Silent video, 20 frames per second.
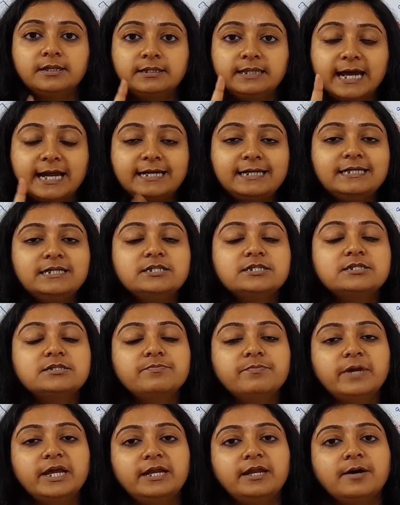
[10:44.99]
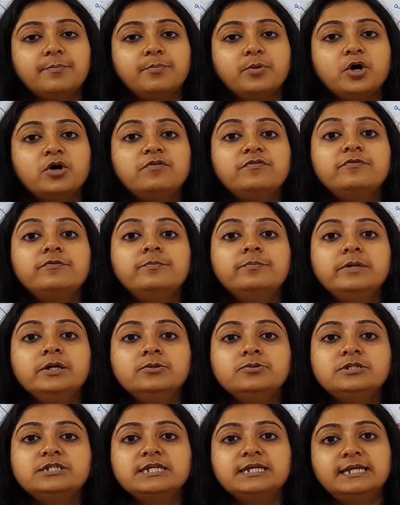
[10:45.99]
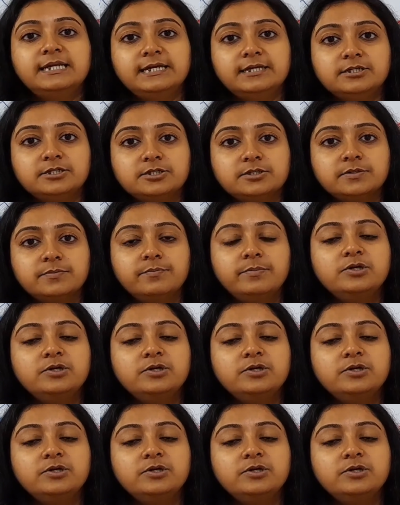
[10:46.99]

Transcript: that is made up of mucilage.